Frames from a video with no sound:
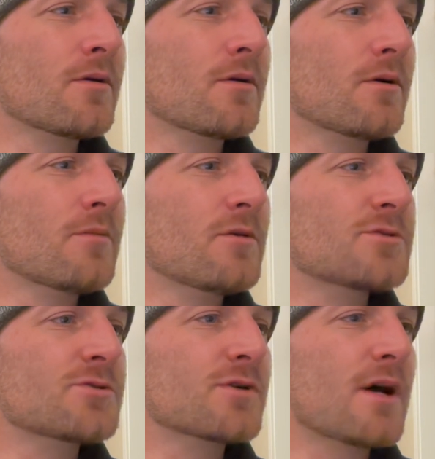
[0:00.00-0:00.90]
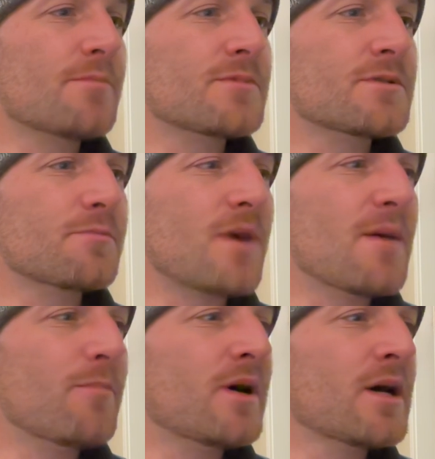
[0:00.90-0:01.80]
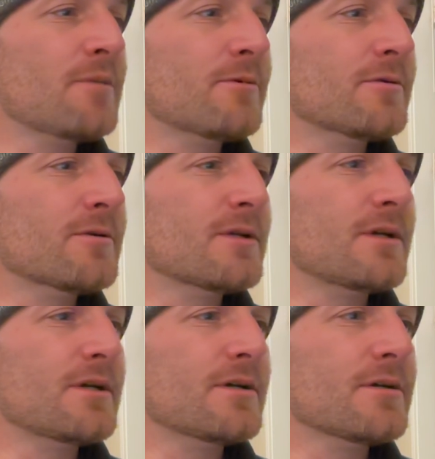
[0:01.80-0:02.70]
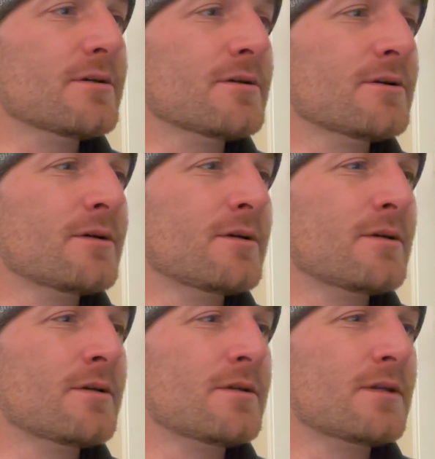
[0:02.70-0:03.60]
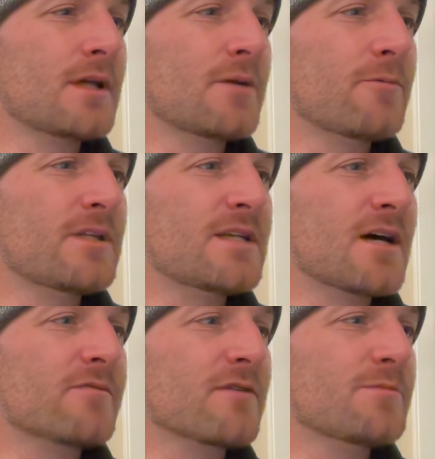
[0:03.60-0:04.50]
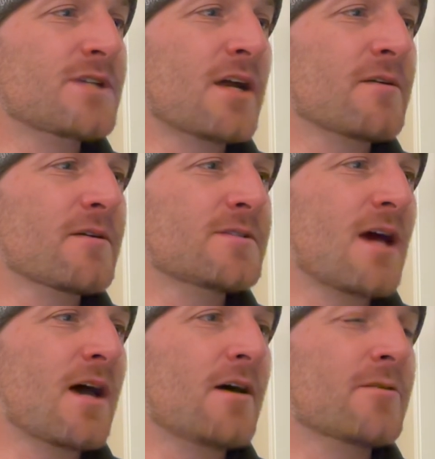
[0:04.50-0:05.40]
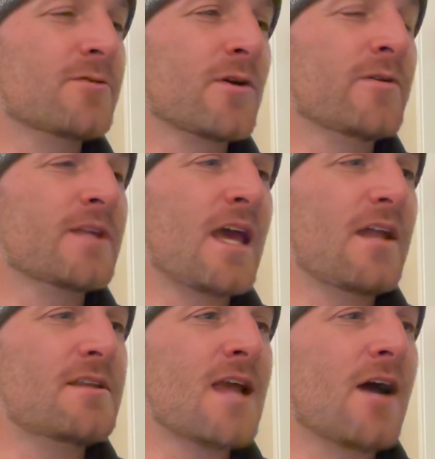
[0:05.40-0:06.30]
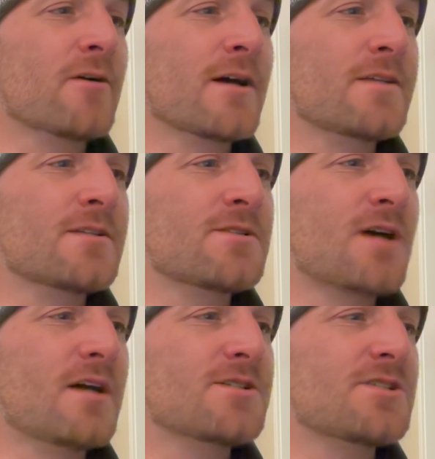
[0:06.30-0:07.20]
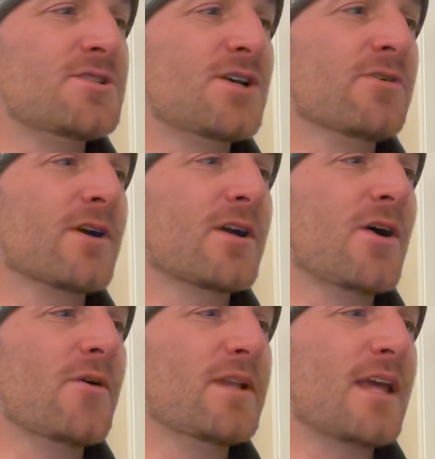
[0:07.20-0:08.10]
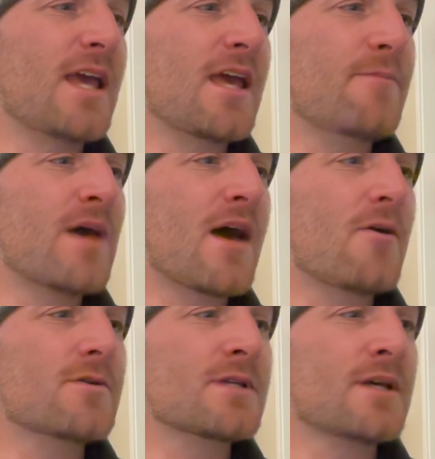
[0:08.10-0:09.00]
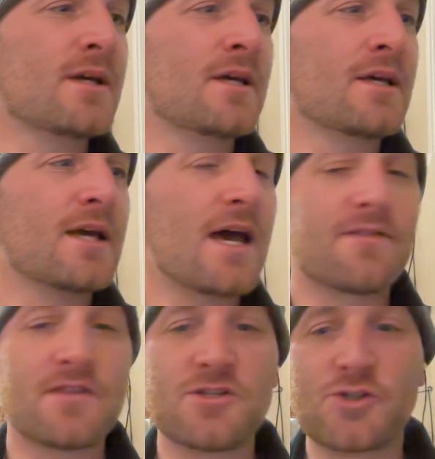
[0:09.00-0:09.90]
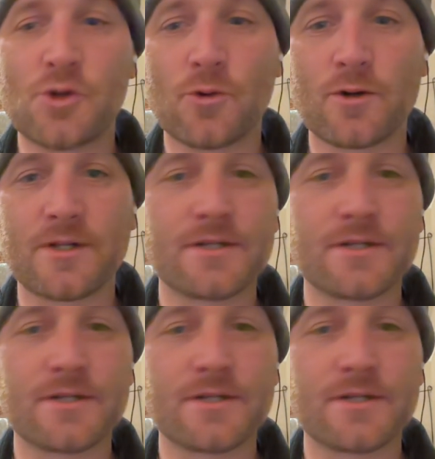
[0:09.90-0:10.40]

Almost dropped my Bible here. Then it went down from Janath to Astareth, and Narath touched Jericho and came out at the Jordan.